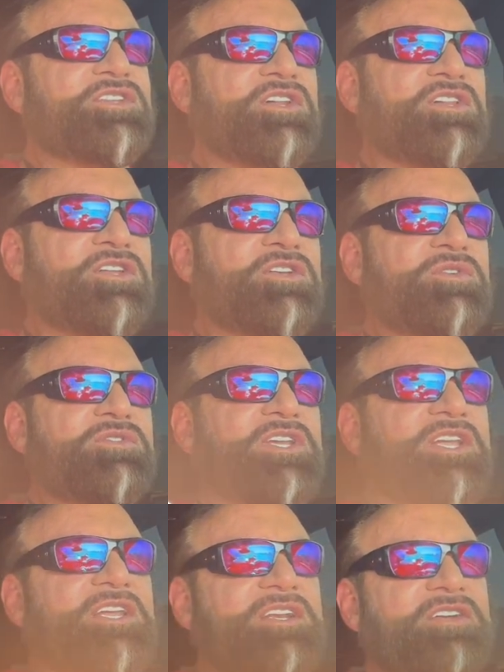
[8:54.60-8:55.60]
the glue
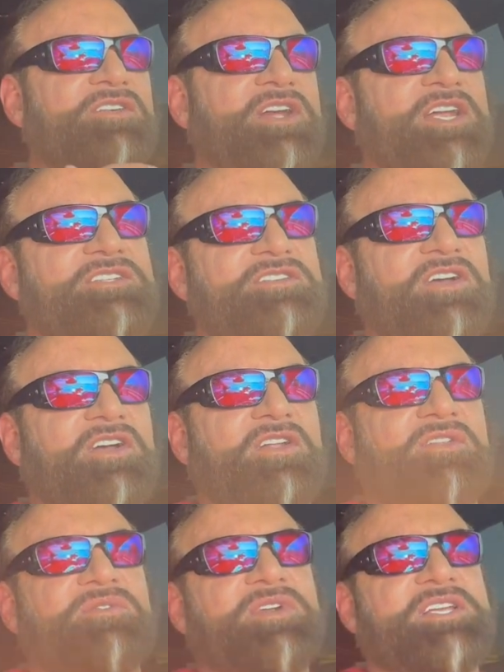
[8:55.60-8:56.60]
that integrates all
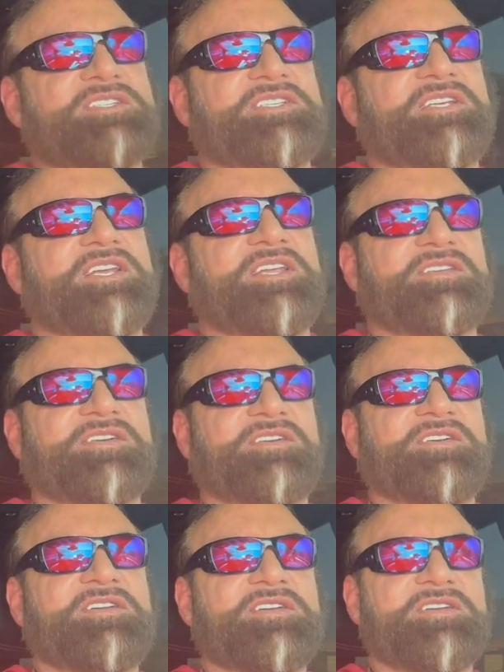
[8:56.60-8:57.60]
the rest together.
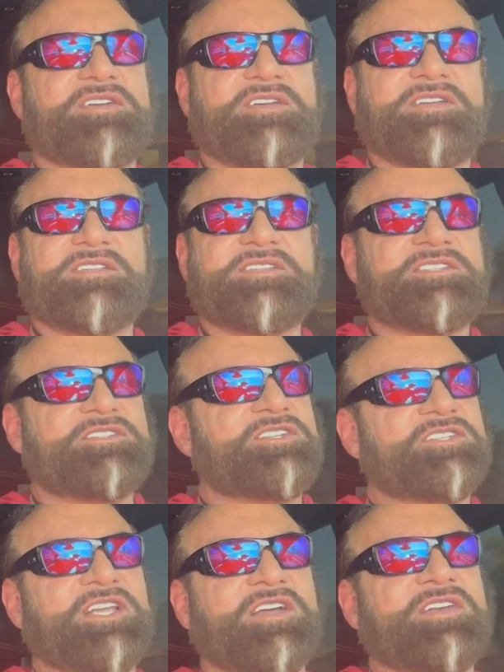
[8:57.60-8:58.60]
This is
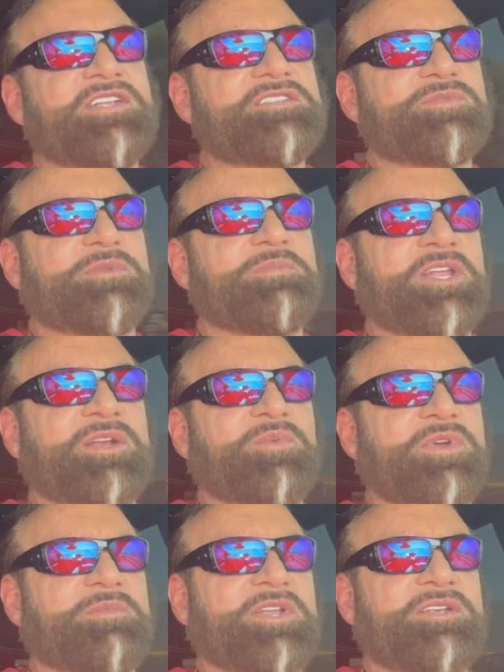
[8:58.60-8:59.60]
just how it is with men and
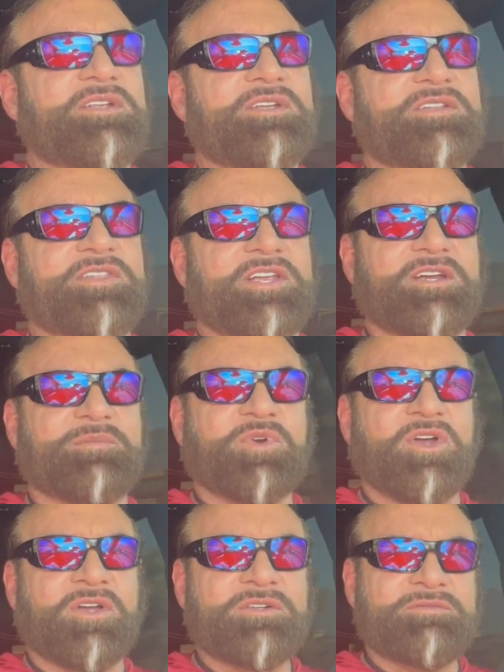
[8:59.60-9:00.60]
women. Think I'm
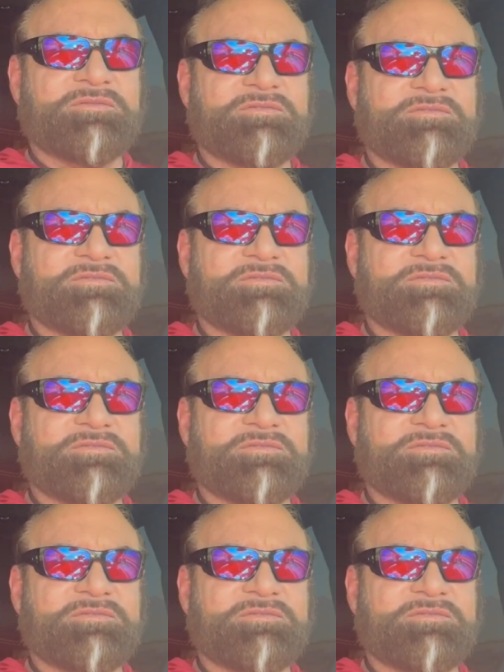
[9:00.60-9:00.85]
wrong?